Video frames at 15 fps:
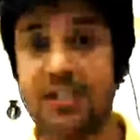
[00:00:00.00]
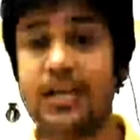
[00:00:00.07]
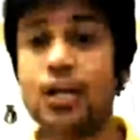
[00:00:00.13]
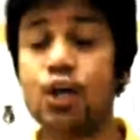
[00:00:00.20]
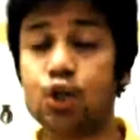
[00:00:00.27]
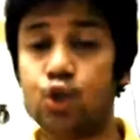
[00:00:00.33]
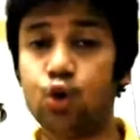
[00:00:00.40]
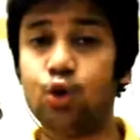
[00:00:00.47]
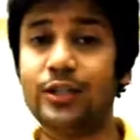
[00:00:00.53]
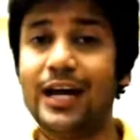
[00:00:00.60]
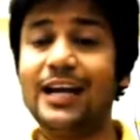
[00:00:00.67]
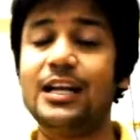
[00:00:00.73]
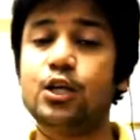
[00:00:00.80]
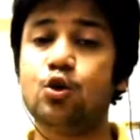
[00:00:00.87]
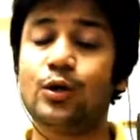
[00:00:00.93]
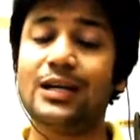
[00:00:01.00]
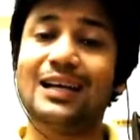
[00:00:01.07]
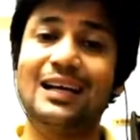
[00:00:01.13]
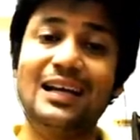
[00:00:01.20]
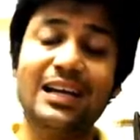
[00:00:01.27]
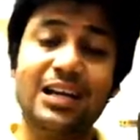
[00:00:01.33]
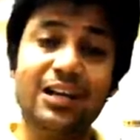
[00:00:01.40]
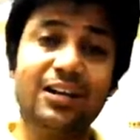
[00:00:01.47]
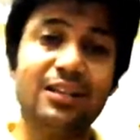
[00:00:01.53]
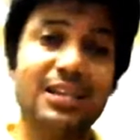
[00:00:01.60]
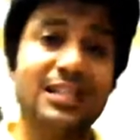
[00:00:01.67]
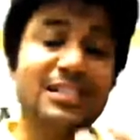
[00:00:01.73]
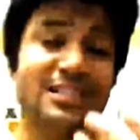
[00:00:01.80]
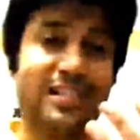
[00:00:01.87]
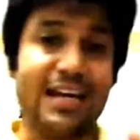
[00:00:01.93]
so that you can clear these
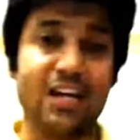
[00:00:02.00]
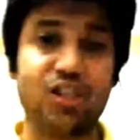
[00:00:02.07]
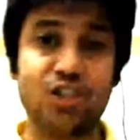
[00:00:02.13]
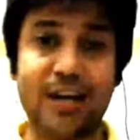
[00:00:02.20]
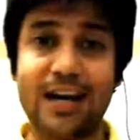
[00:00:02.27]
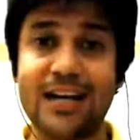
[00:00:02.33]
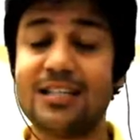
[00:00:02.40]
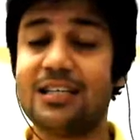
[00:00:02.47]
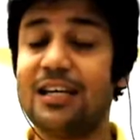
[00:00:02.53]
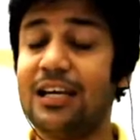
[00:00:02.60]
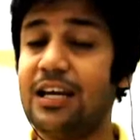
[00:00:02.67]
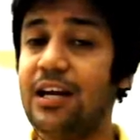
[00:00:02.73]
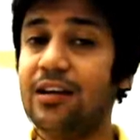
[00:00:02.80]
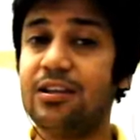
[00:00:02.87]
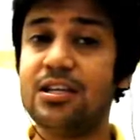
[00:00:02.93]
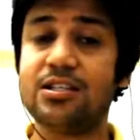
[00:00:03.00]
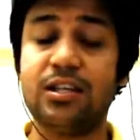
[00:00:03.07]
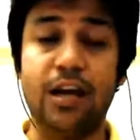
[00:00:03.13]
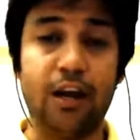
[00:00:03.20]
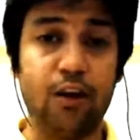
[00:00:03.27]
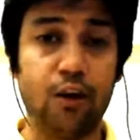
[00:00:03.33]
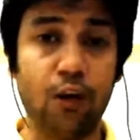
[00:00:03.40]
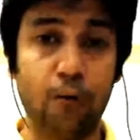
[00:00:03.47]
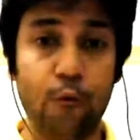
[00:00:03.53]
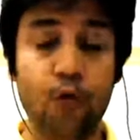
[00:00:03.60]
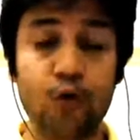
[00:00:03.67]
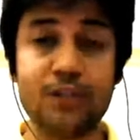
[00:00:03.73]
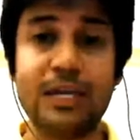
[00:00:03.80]
tech giants, clear these interviews,